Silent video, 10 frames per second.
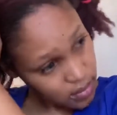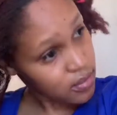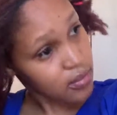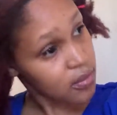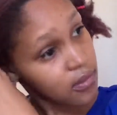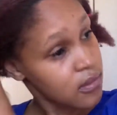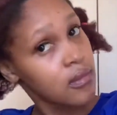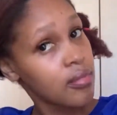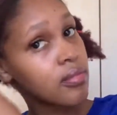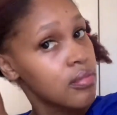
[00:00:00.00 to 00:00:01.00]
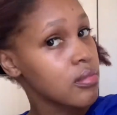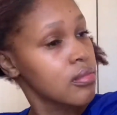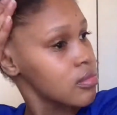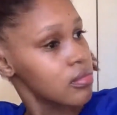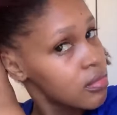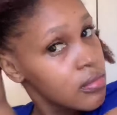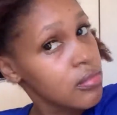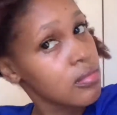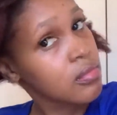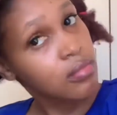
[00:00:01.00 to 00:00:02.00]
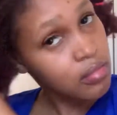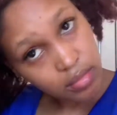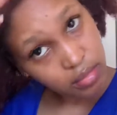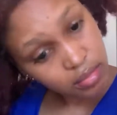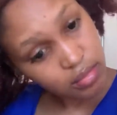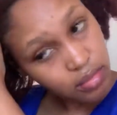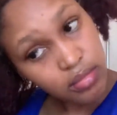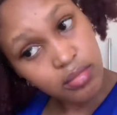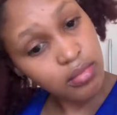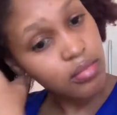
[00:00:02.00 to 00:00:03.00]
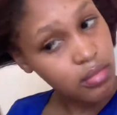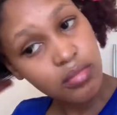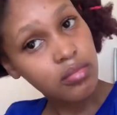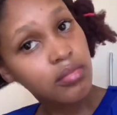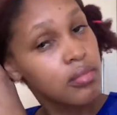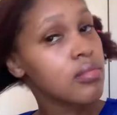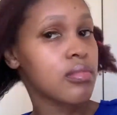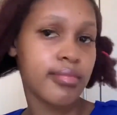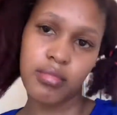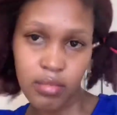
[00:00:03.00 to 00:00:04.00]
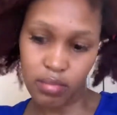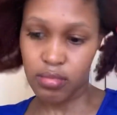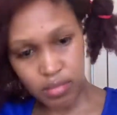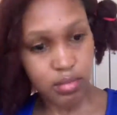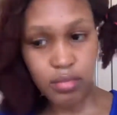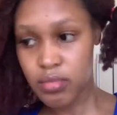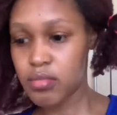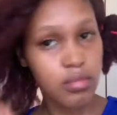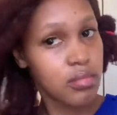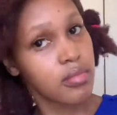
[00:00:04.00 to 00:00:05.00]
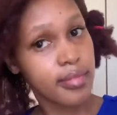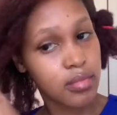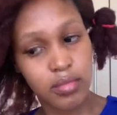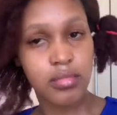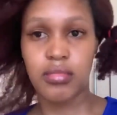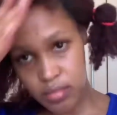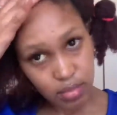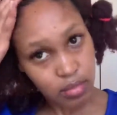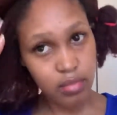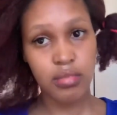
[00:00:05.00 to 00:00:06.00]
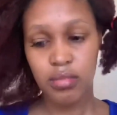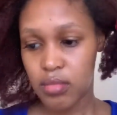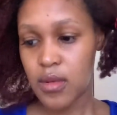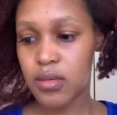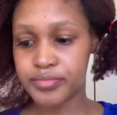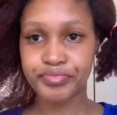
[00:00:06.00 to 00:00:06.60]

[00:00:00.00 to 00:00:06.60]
sure that my hair is properly hydrated while it's in a protective state, because you don't want your hair to dry